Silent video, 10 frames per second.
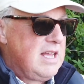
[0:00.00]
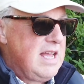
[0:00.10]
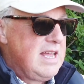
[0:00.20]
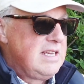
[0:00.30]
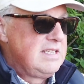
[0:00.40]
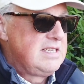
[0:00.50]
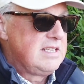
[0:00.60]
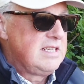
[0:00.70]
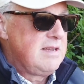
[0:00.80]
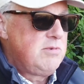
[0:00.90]
And
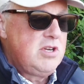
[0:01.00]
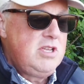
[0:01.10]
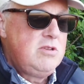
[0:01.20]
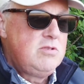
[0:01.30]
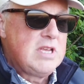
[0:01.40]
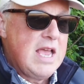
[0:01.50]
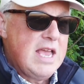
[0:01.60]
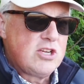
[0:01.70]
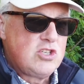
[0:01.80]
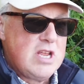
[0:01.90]
I'm going to use a
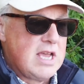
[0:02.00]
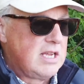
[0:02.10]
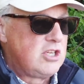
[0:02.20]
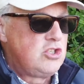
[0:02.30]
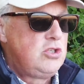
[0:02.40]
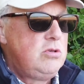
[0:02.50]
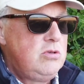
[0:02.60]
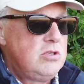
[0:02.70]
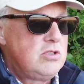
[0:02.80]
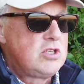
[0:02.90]
hashtag,
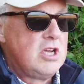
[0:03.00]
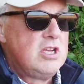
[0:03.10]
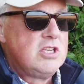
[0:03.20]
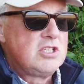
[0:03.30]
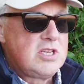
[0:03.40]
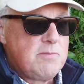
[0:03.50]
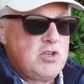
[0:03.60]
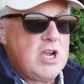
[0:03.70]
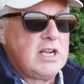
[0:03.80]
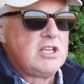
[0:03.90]
Tudor's
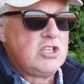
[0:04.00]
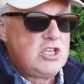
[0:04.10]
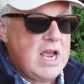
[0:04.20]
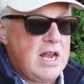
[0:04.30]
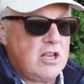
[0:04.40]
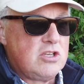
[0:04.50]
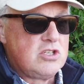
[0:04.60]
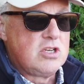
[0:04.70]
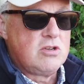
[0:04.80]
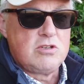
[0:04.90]
Subject
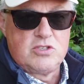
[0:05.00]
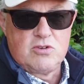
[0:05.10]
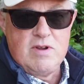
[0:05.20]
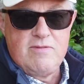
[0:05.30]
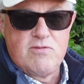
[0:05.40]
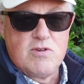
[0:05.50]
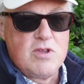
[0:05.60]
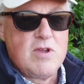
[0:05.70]
Challenge, on screen for you.